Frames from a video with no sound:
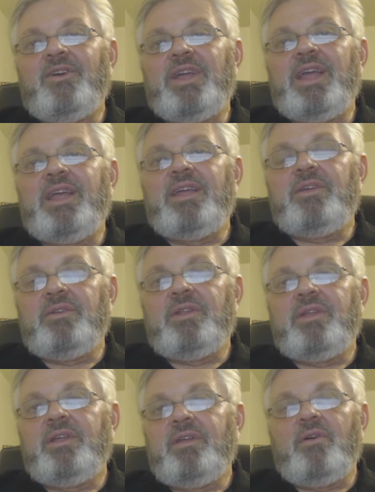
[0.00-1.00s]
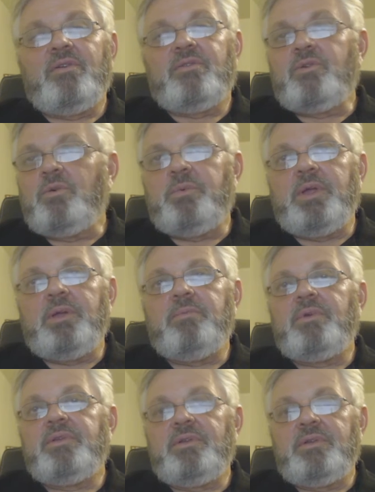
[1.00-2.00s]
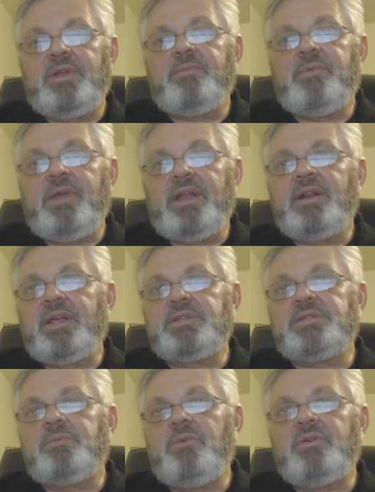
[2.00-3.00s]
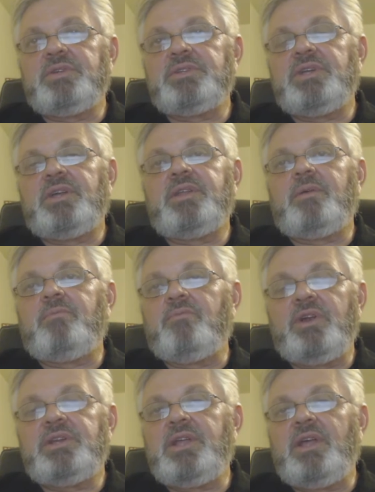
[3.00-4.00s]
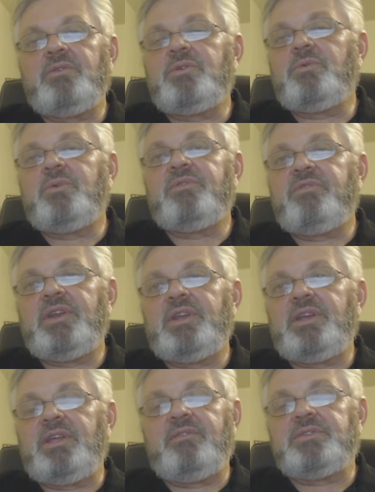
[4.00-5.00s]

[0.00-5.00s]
okay, or 2 people, you'll get paid a legacy bonus on them, right down to infinity.